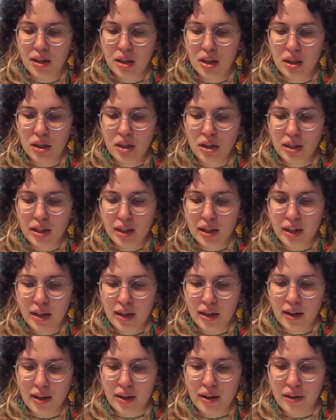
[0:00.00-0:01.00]

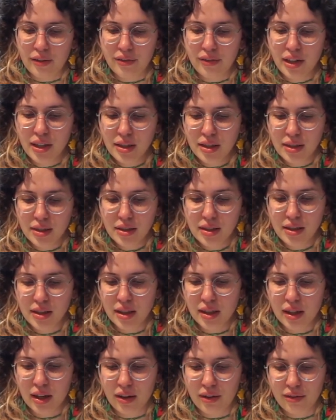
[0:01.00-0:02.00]
looking at our faces
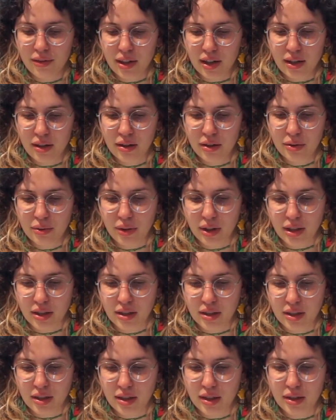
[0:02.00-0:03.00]
and kind of getting
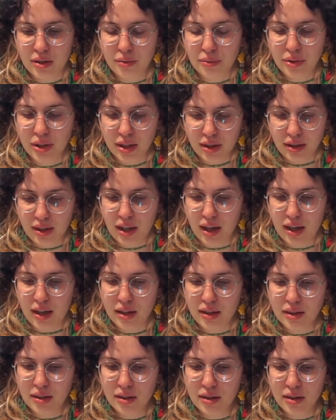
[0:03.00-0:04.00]
acquainted with
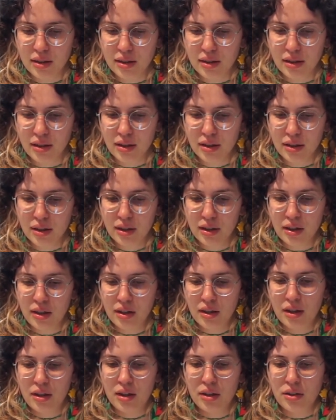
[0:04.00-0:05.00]
that.
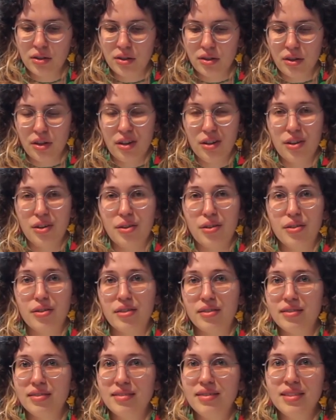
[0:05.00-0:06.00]
So
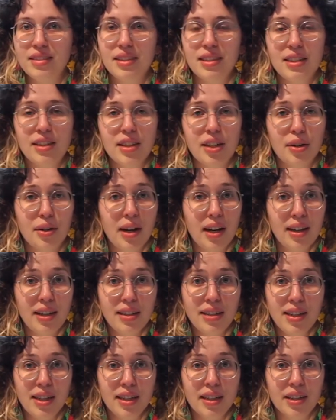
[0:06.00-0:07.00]
go ahead
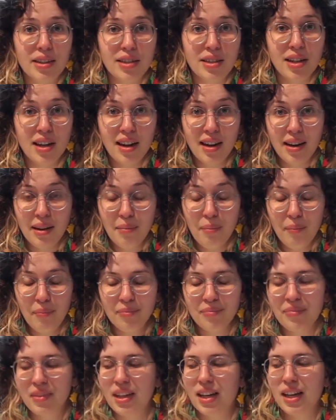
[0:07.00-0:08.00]
and take your time.
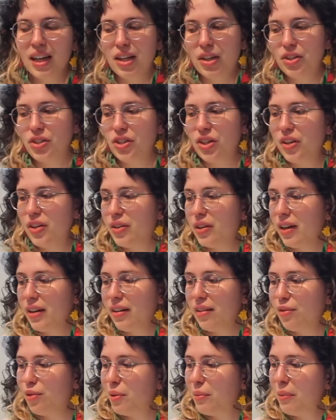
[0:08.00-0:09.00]
I'll show you kind
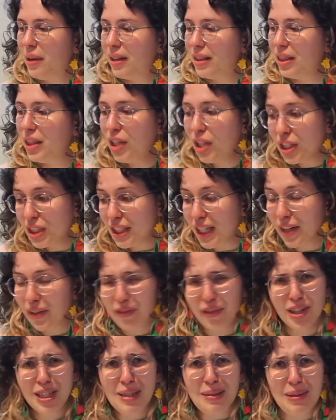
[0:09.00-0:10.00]
of what mine looks like.
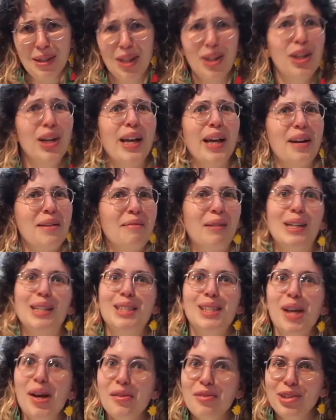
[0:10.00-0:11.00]
First I'm going to look at it
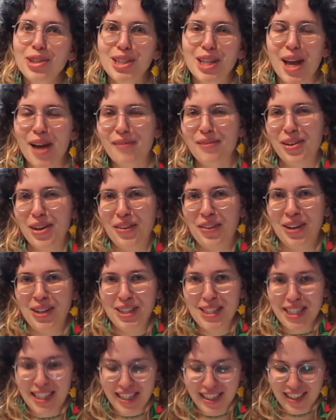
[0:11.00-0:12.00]
myself because I haven't even
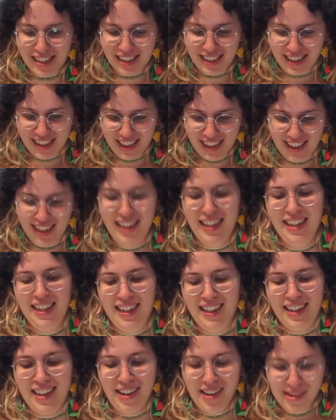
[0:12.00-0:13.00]
seen it.
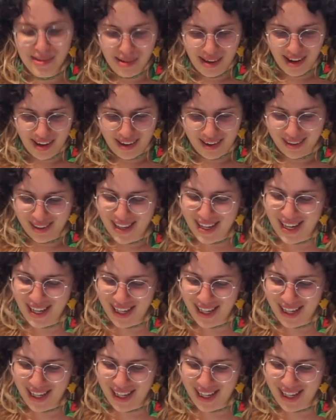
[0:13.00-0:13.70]
Oh wow!